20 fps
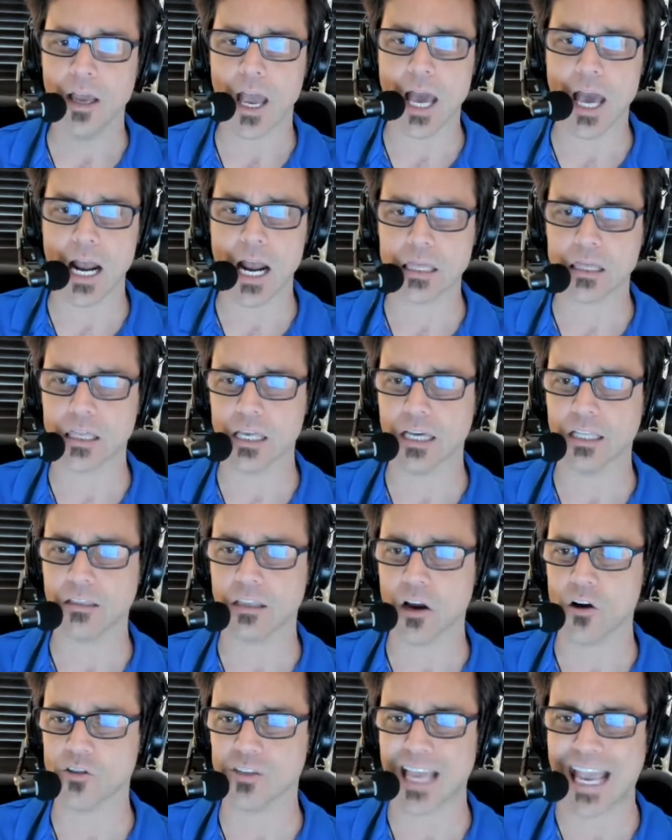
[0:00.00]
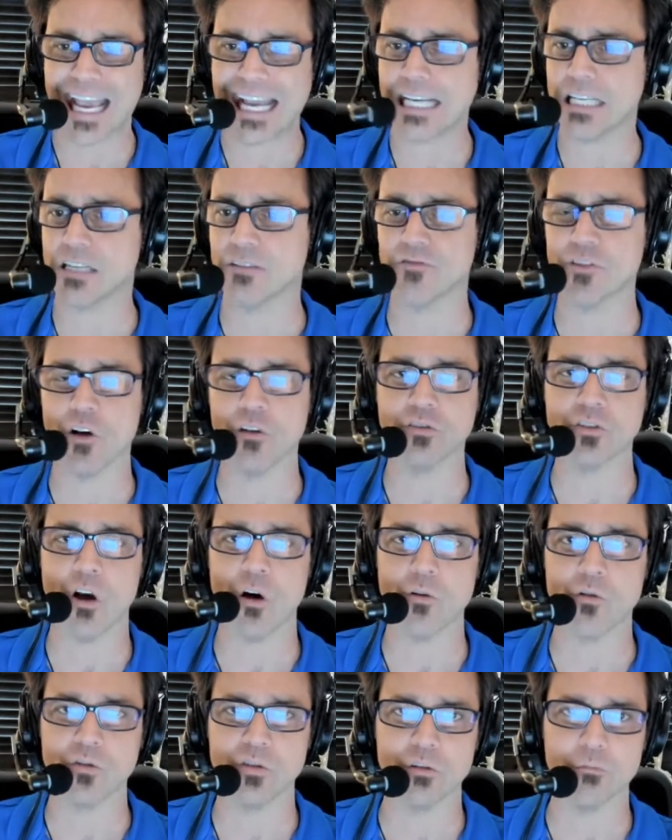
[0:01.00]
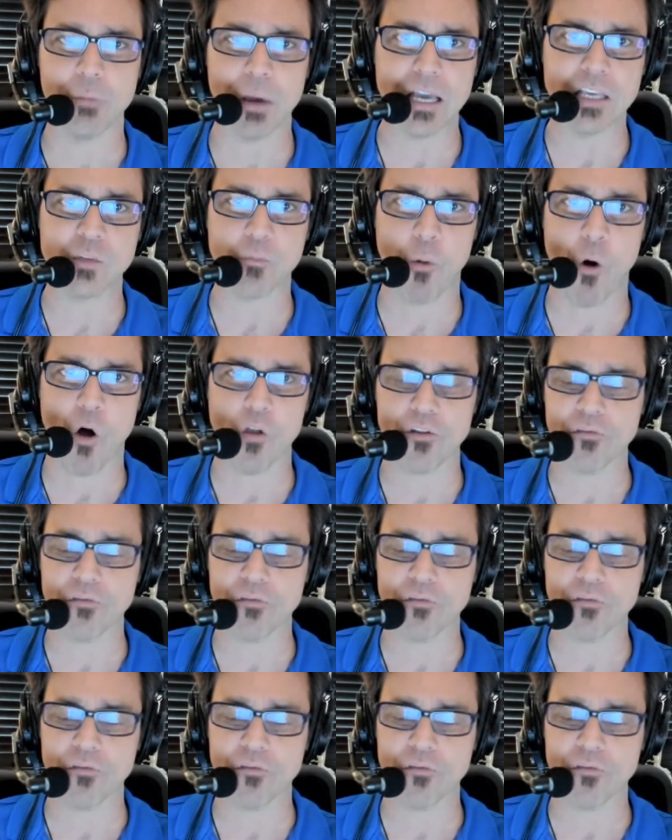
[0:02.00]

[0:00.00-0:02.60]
And I think there's eight of those owners in baseball